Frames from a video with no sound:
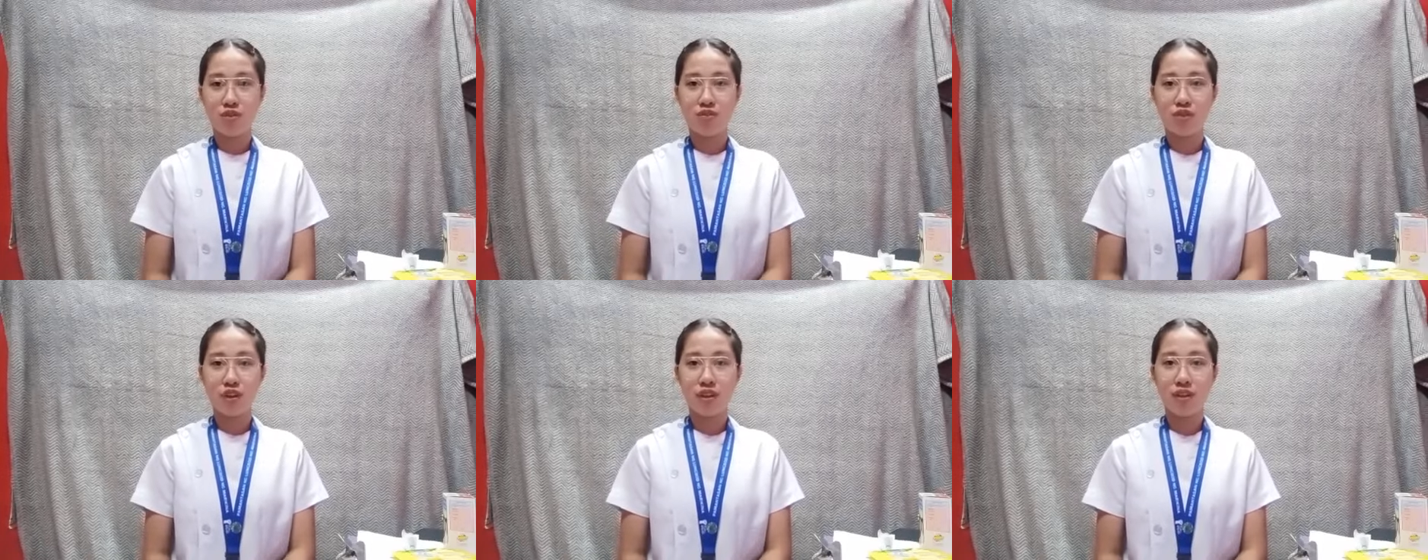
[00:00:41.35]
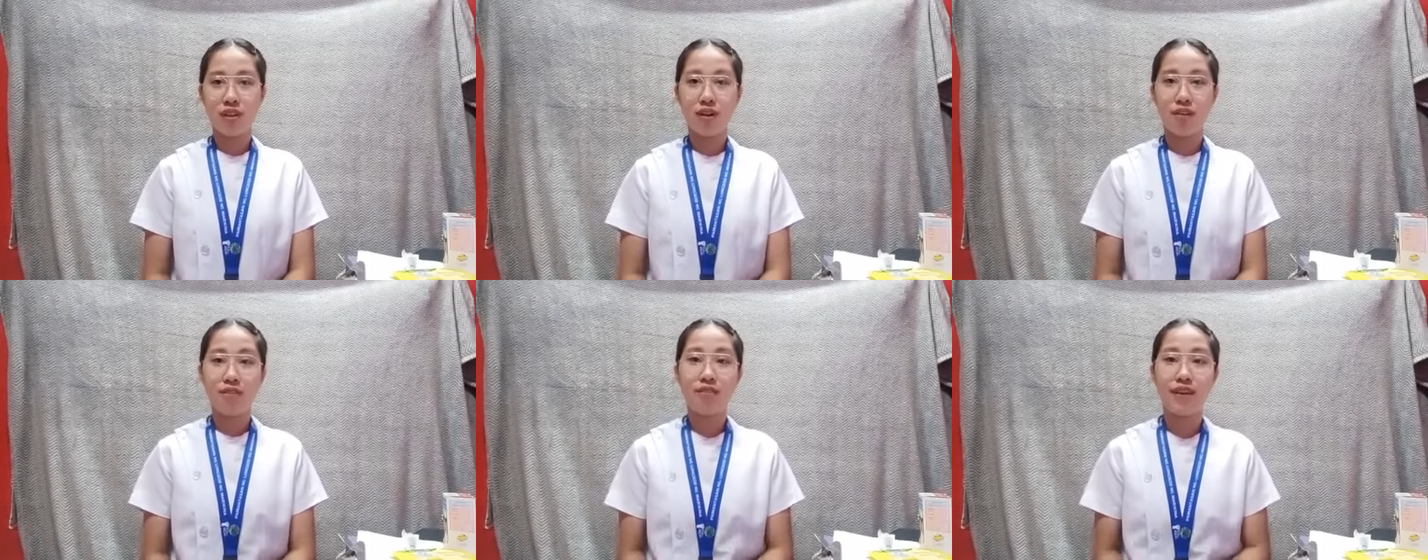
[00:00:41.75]
for
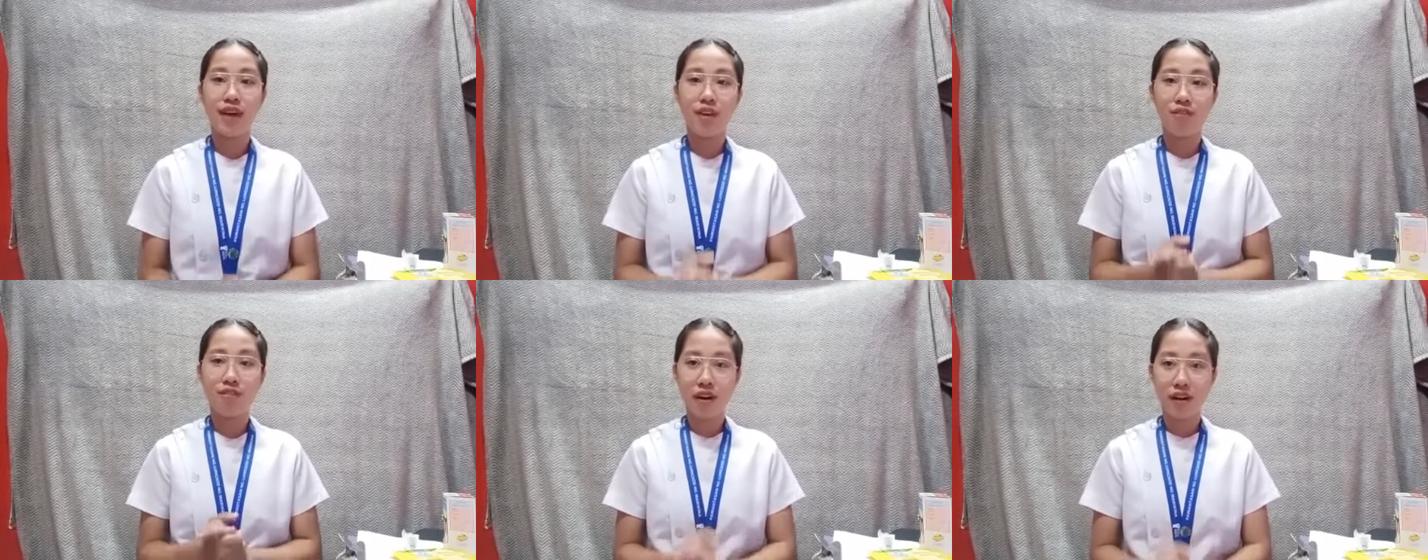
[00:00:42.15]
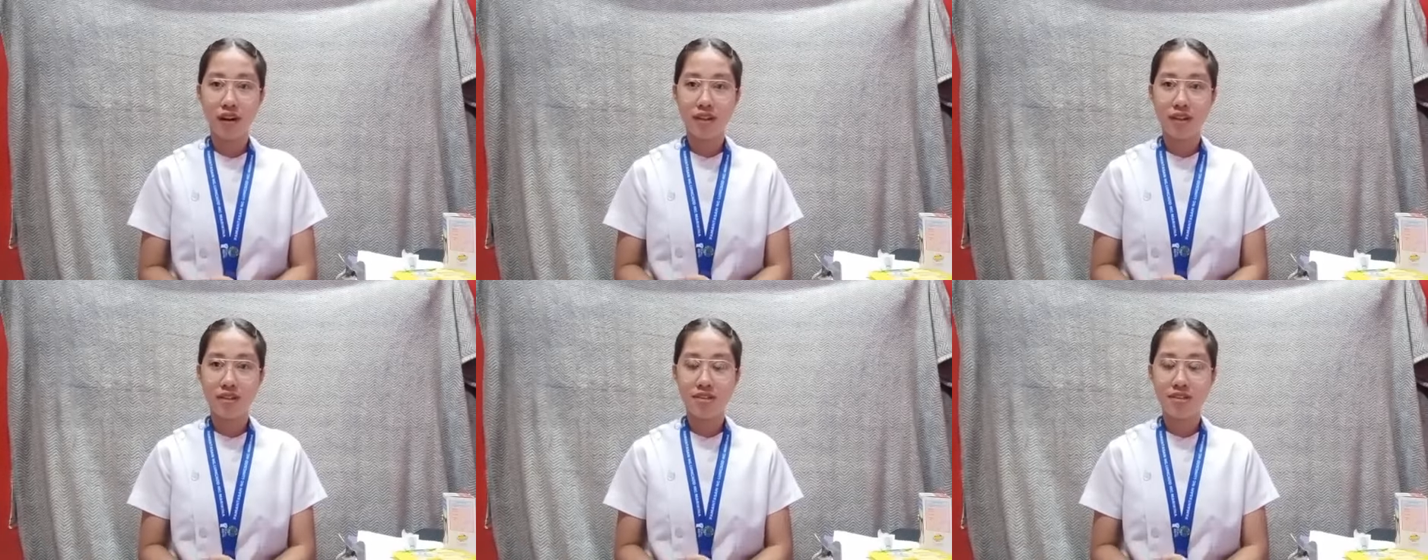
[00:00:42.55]
the 5
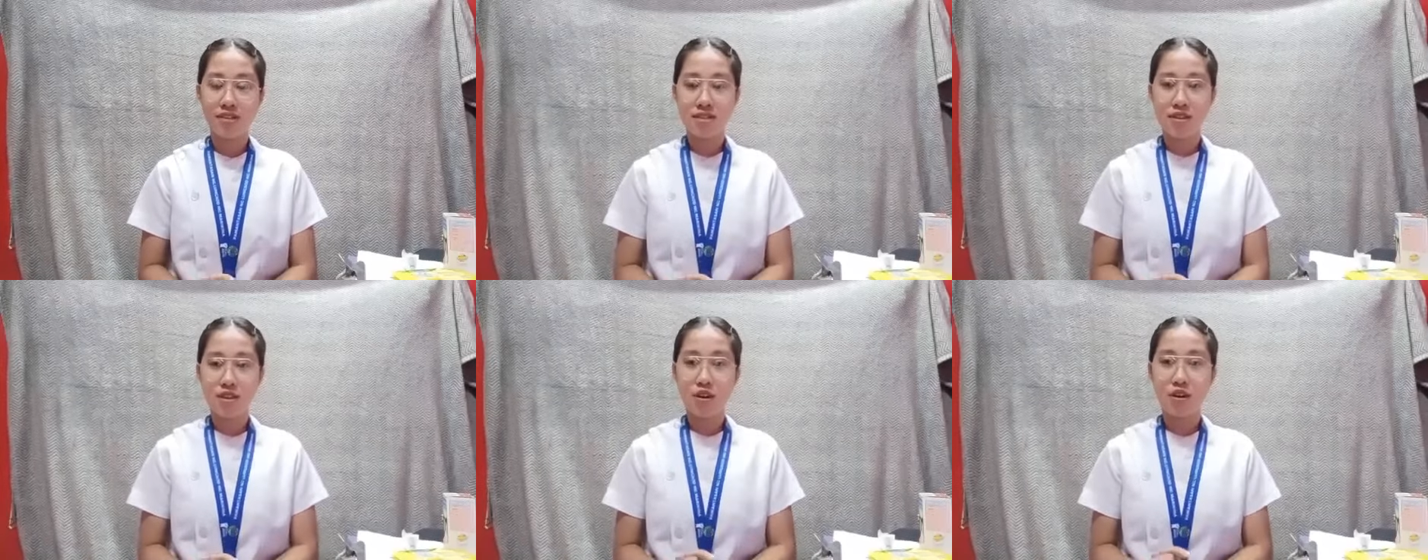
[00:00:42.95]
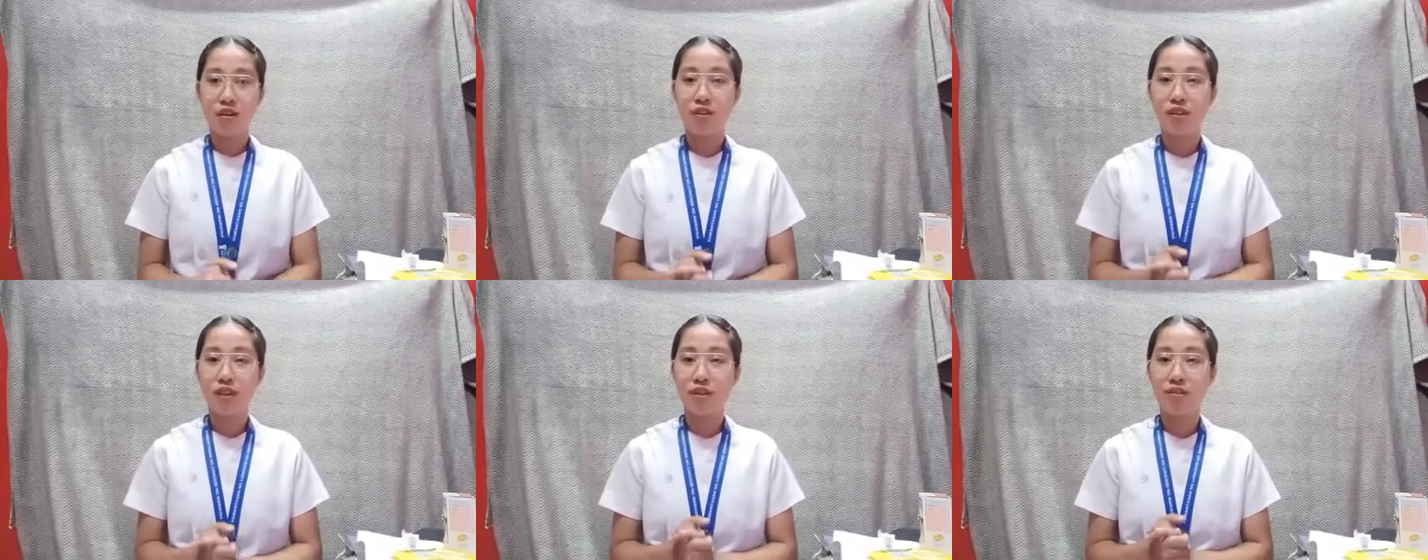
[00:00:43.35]
R's or
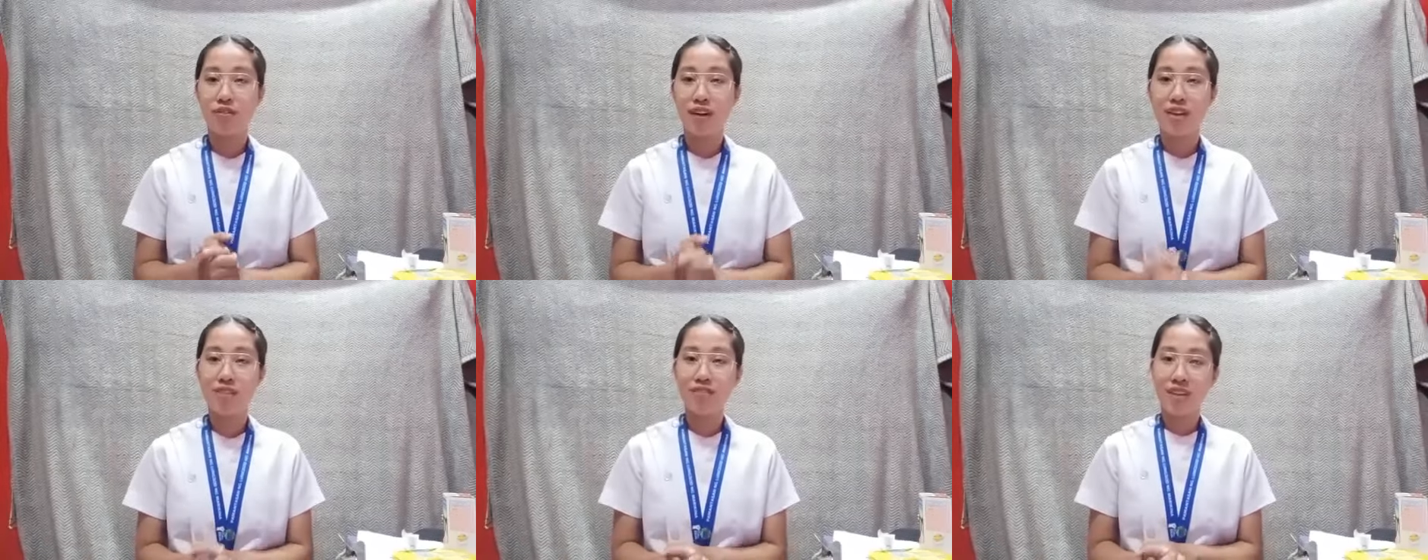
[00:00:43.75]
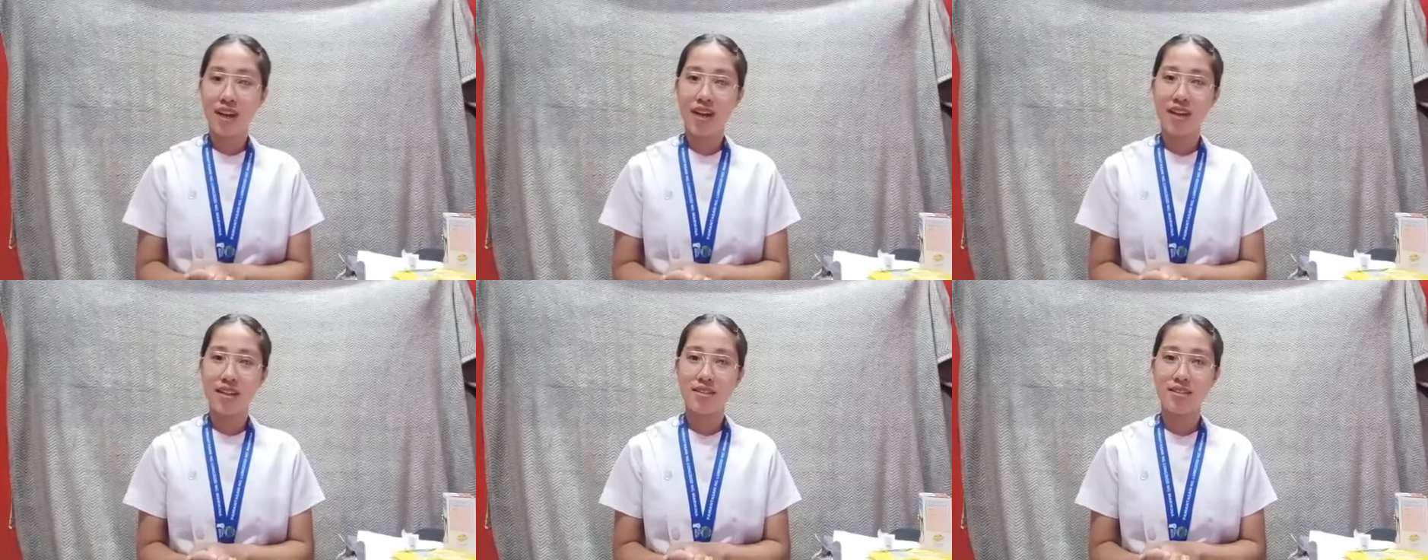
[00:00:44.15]
the 5
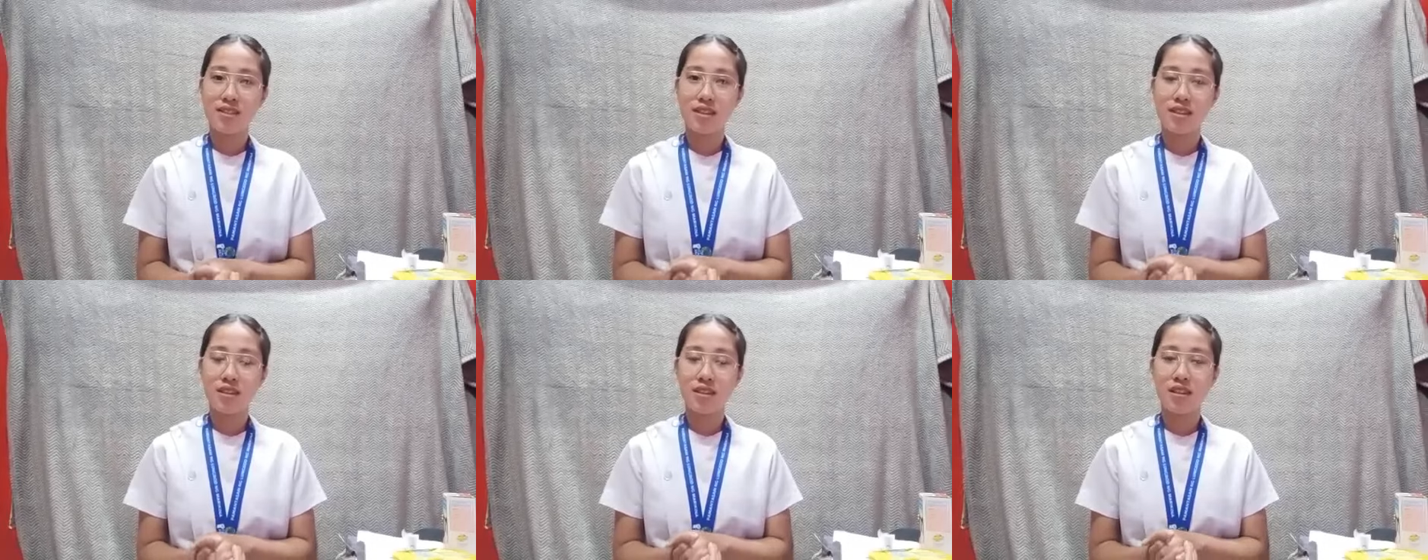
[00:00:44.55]
rights in